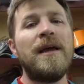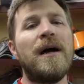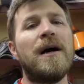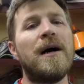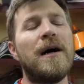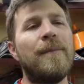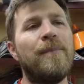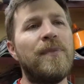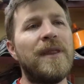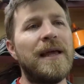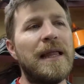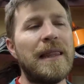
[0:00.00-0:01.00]

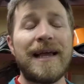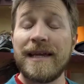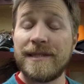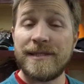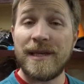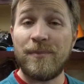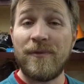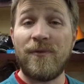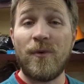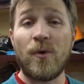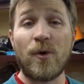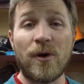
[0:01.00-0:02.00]
Like I said
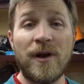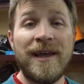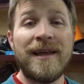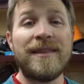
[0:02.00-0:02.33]
before,